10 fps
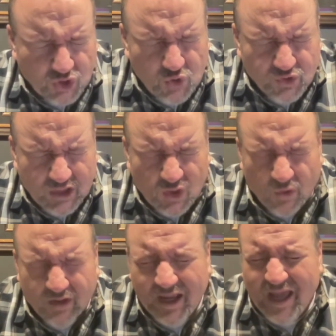You said,
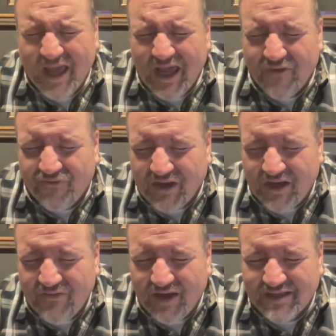Lord, if
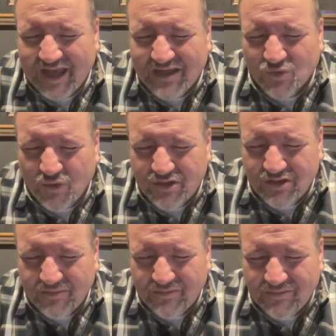any of us lack
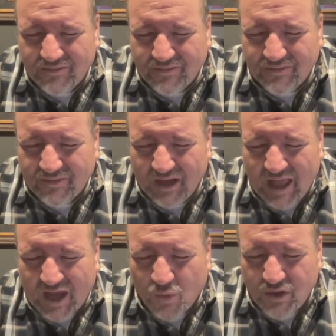wisdom,
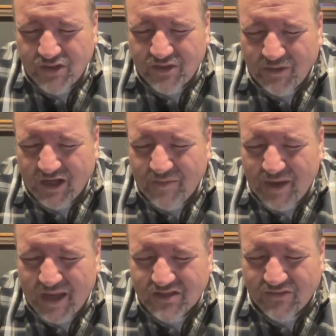let him
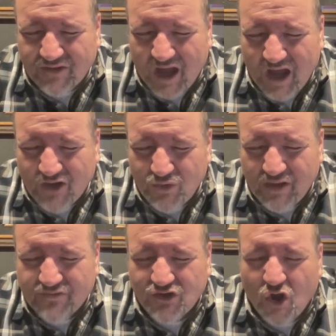ask of God, who
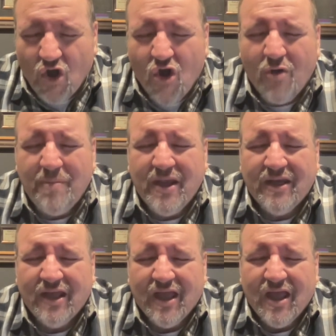gives to all
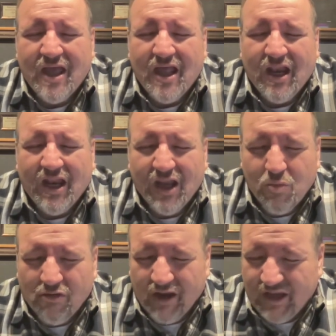men
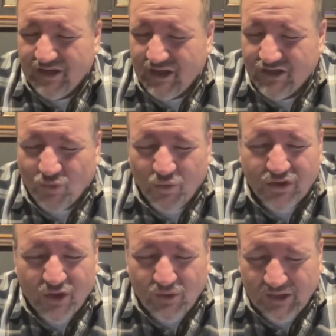liberally and doesn't
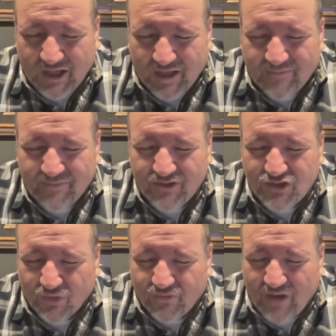withhold any.
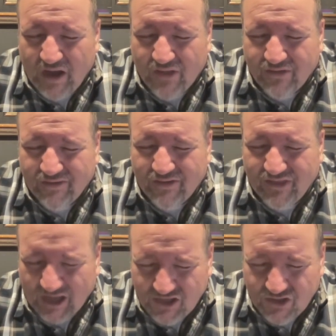So, Father,
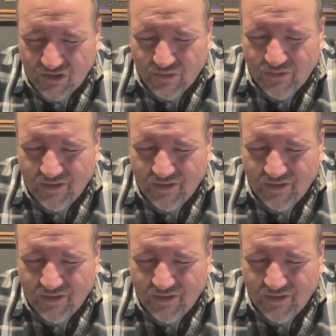thank you.